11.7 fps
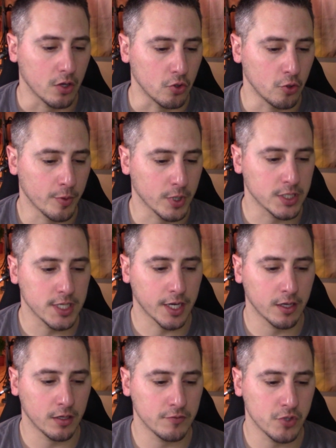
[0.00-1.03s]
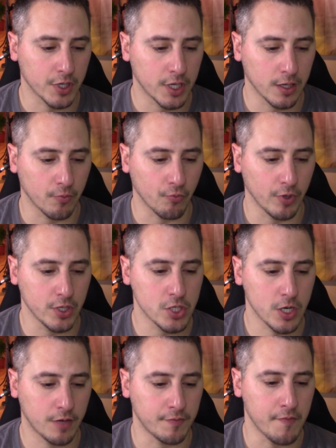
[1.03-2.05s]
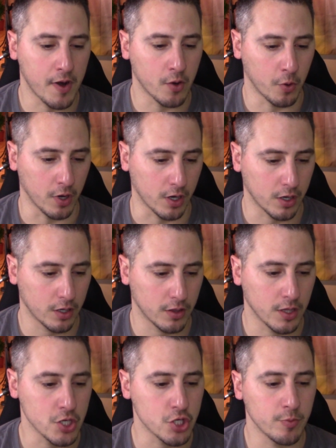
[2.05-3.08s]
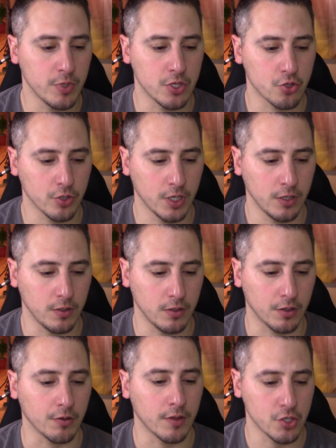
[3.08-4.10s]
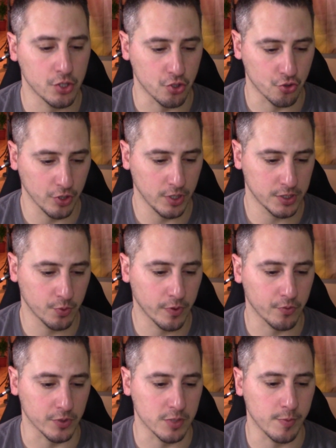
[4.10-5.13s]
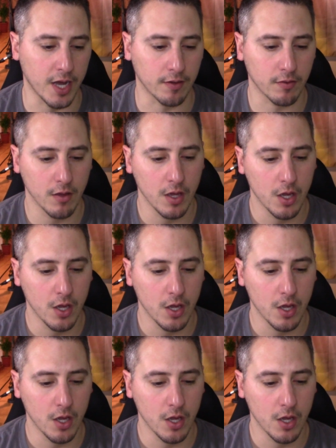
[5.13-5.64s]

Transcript: Uber executives are getting rich off of our work. They should treat us with respect.